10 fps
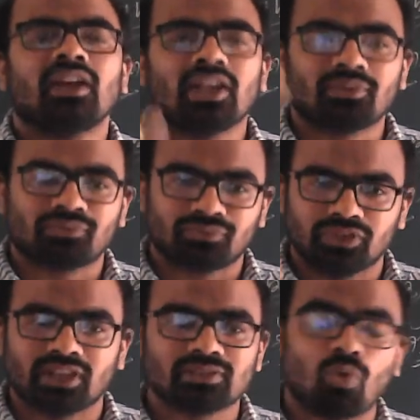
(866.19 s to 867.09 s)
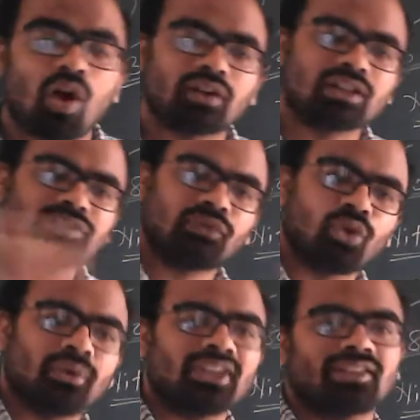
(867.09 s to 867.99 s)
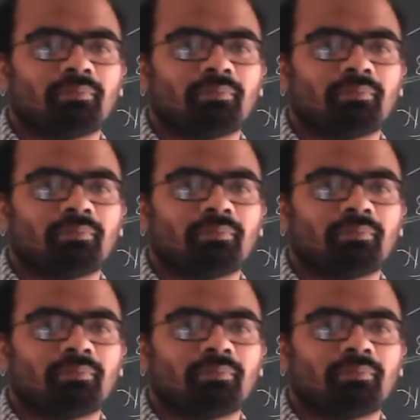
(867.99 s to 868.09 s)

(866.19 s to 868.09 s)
if there is water is flowing in the